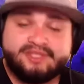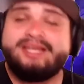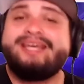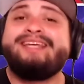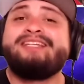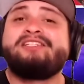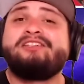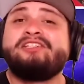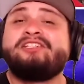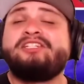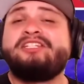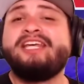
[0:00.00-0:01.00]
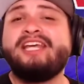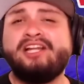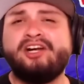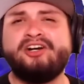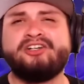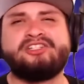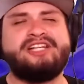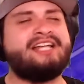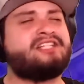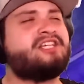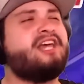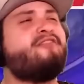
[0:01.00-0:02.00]
is the Steelers.
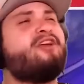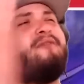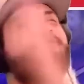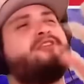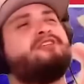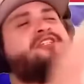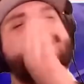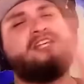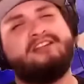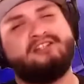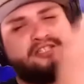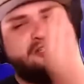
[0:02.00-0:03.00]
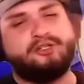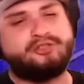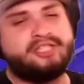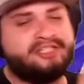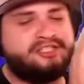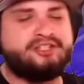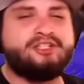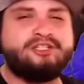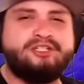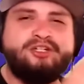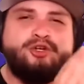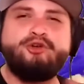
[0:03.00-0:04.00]
Let's give it up for the Steelers, losing to the
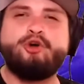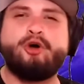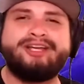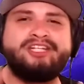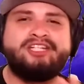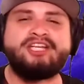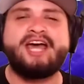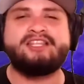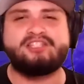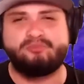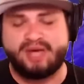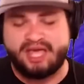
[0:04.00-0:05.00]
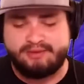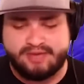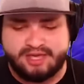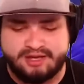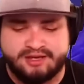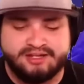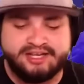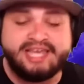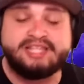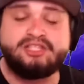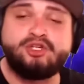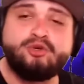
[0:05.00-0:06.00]
New York Jets, baby,
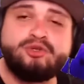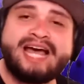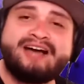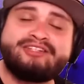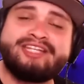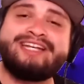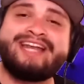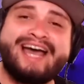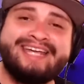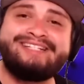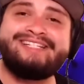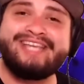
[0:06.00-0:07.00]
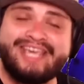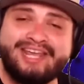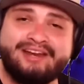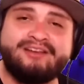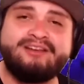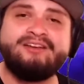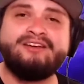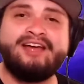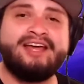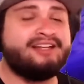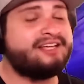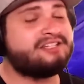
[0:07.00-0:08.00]
in 2019.
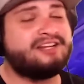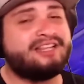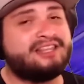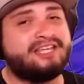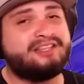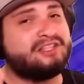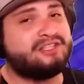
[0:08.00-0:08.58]
And let's not think that